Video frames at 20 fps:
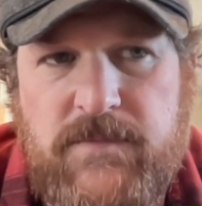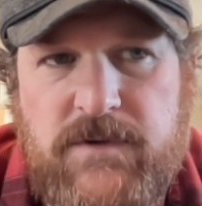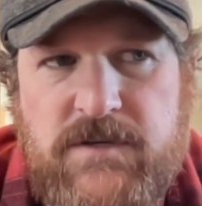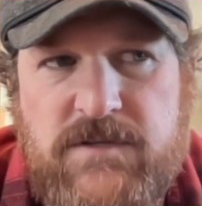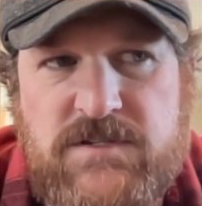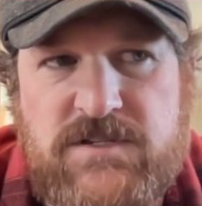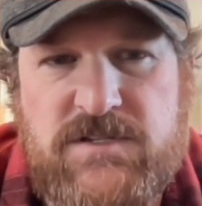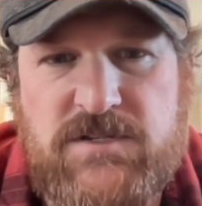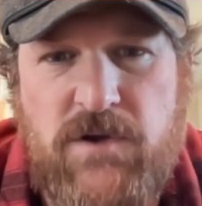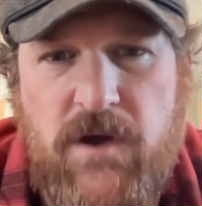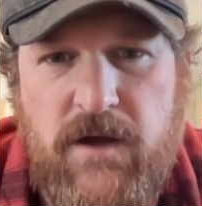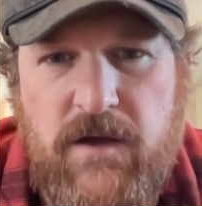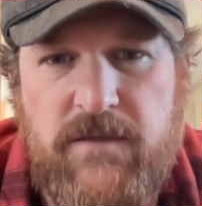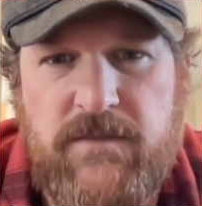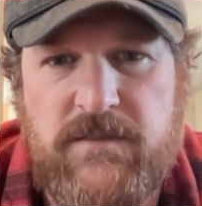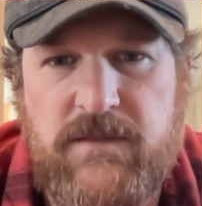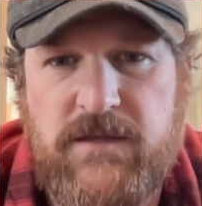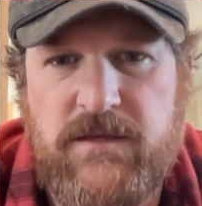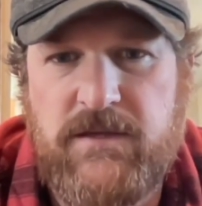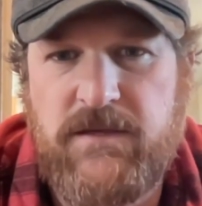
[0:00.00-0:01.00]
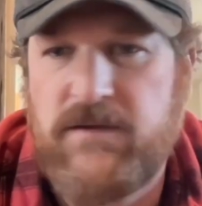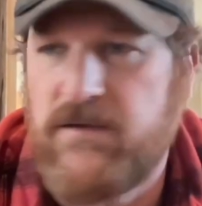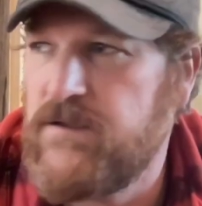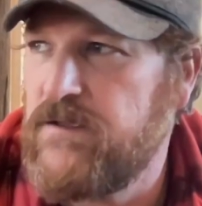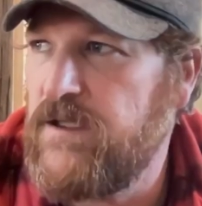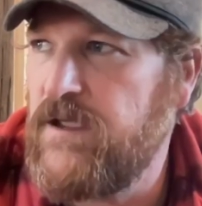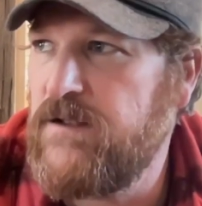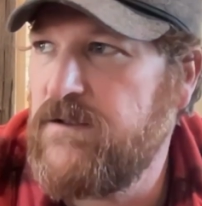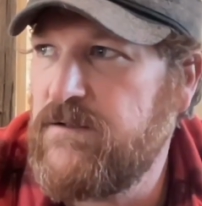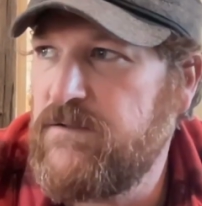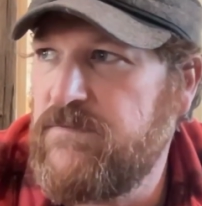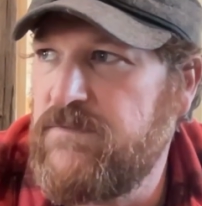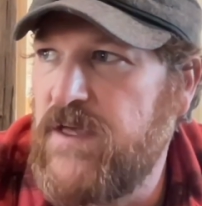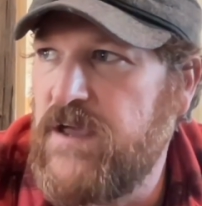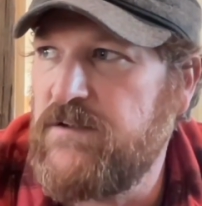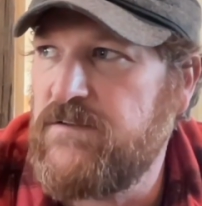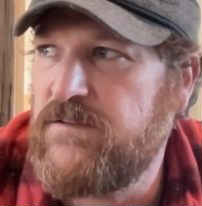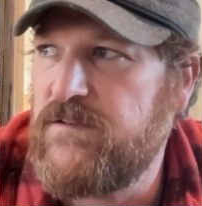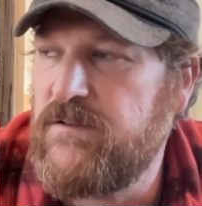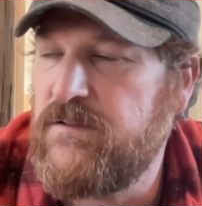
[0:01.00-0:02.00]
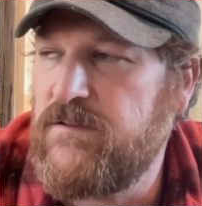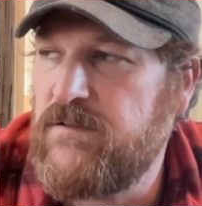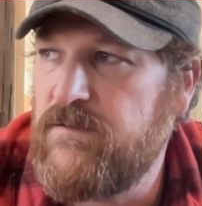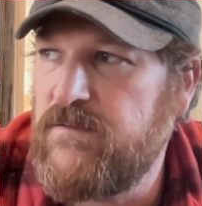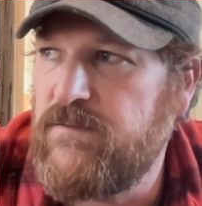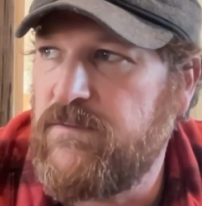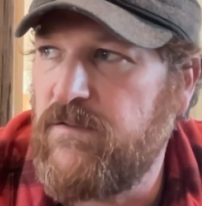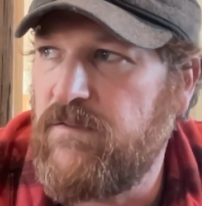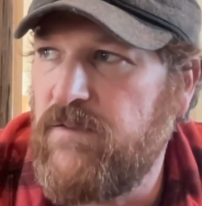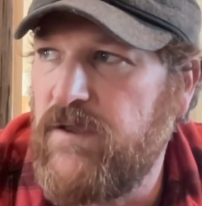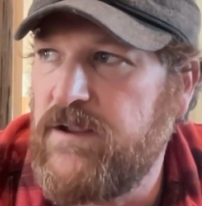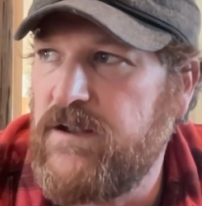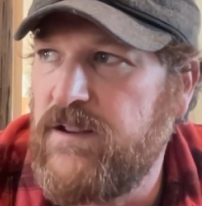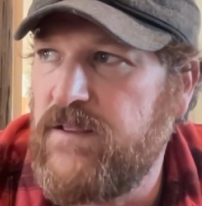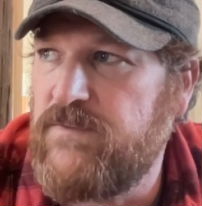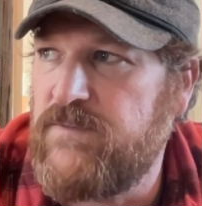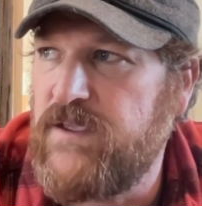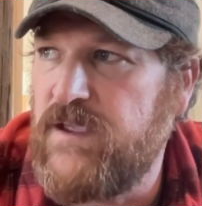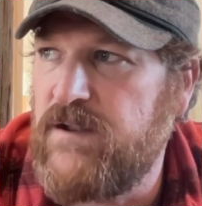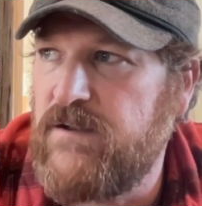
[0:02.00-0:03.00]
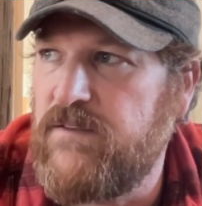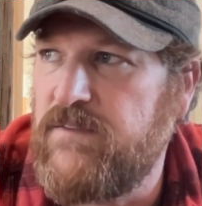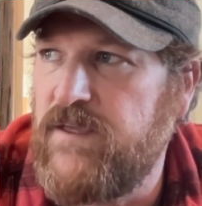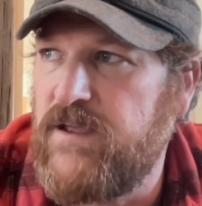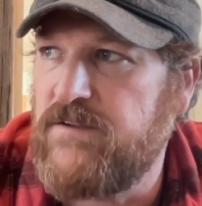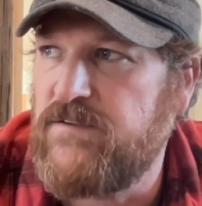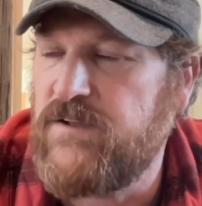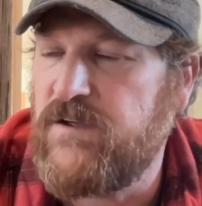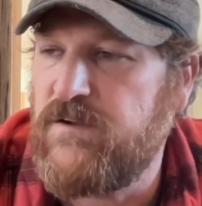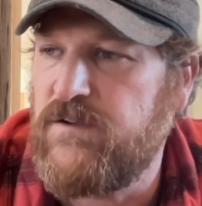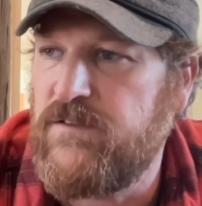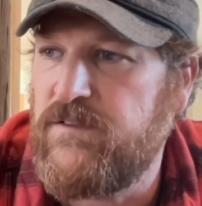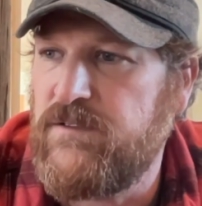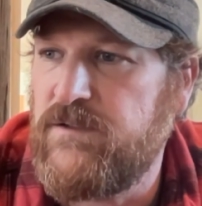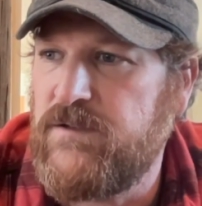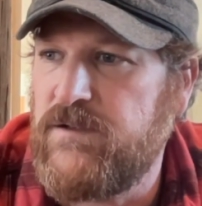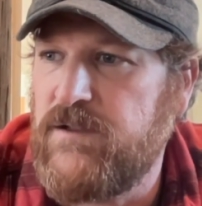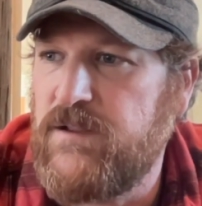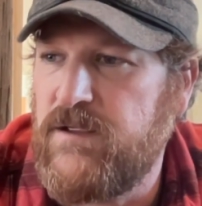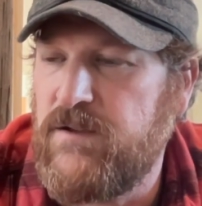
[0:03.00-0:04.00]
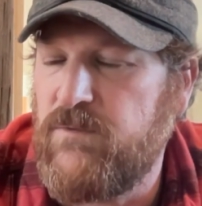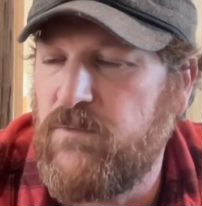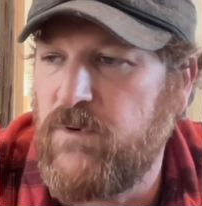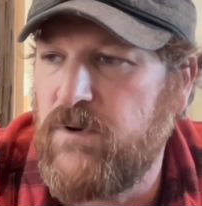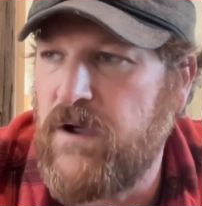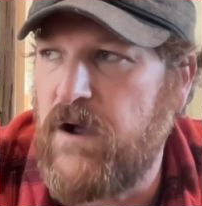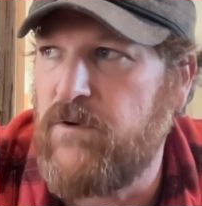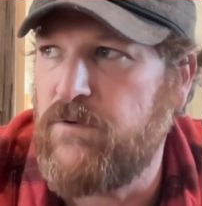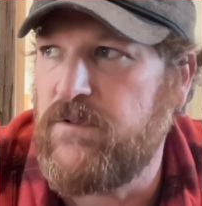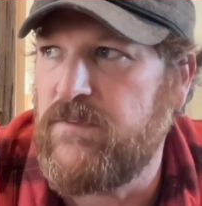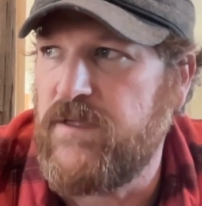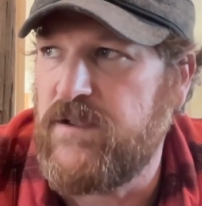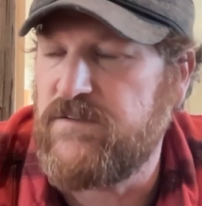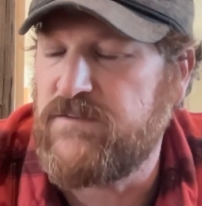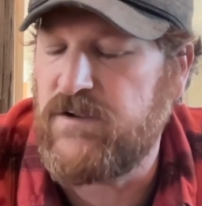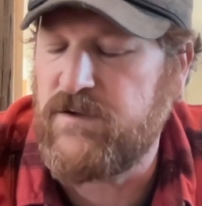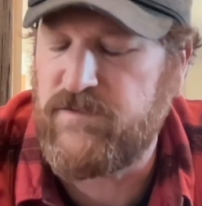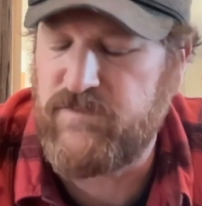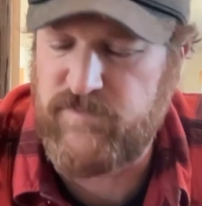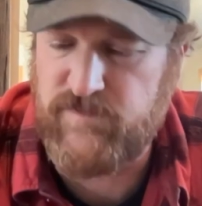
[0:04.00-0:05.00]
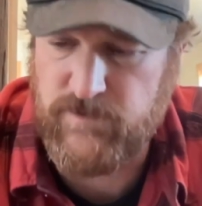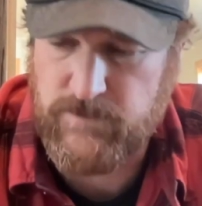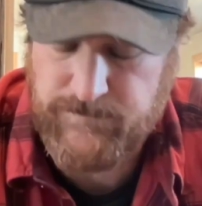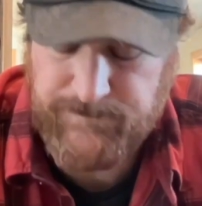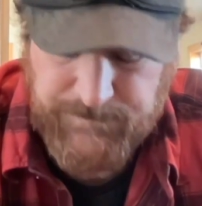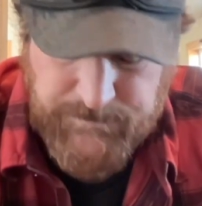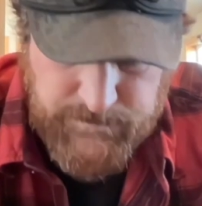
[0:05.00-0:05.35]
saw the end of the light at the end of that tunnel, and we're out of that tunnel. So